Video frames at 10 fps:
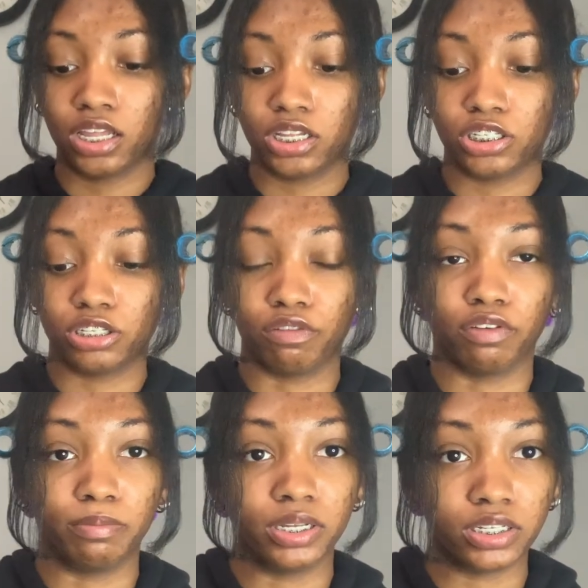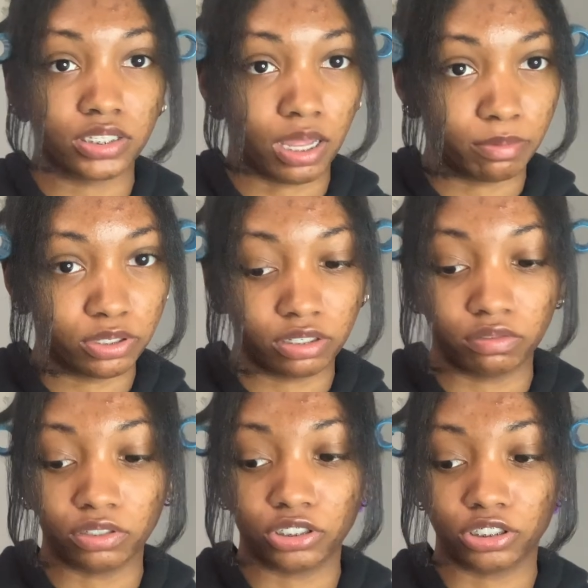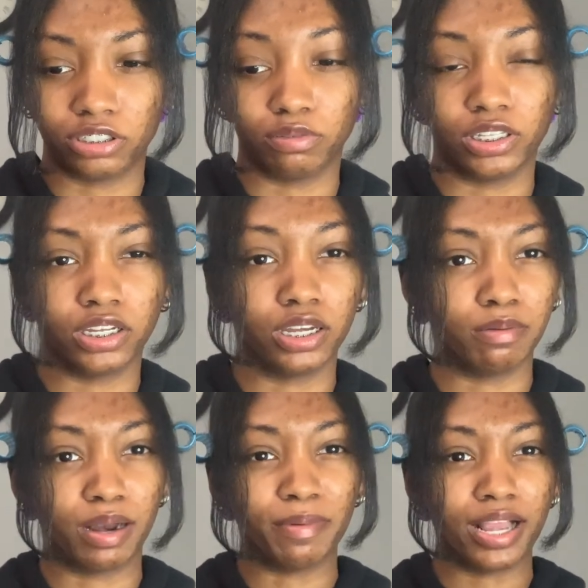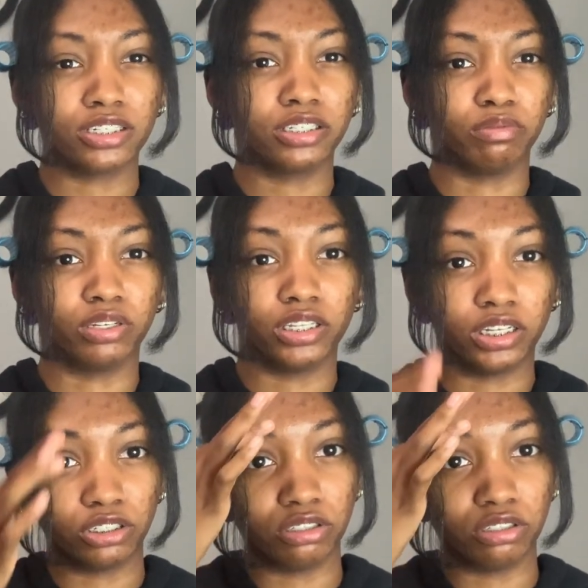so for me to stop using filters is really good but i'm actually really